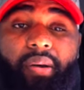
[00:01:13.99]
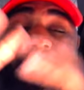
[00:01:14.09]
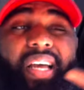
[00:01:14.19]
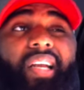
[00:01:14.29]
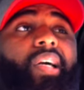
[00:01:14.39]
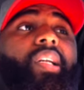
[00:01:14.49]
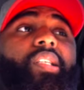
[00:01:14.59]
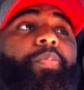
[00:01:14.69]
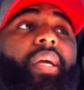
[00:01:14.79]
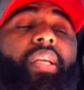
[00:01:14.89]
That was kind of
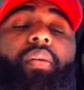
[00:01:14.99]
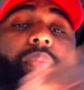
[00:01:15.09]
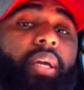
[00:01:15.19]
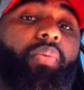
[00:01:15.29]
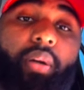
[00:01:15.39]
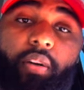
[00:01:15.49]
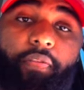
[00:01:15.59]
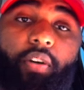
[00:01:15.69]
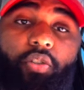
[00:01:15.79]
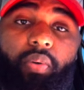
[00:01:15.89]
unexpected, but he went in the first